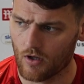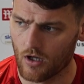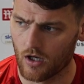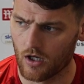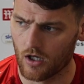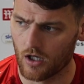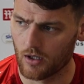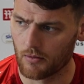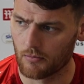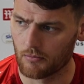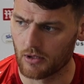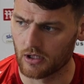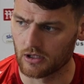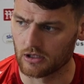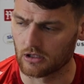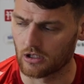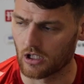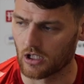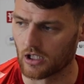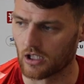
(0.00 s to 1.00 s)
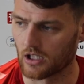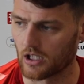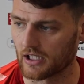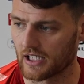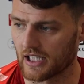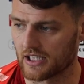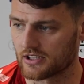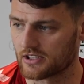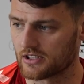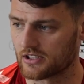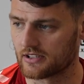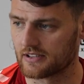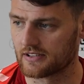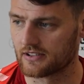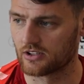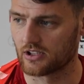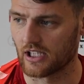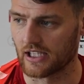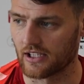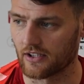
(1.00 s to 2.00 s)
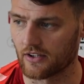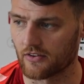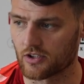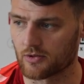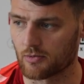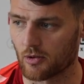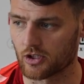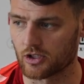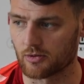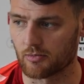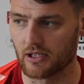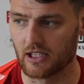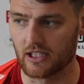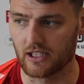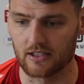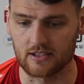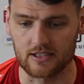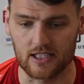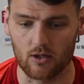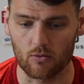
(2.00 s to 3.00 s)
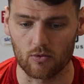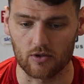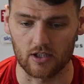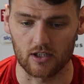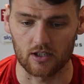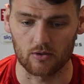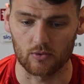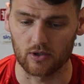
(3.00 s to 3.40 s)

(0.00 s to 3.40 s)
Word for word: Um, and kind of I guess taken the responsibility and dealt with it.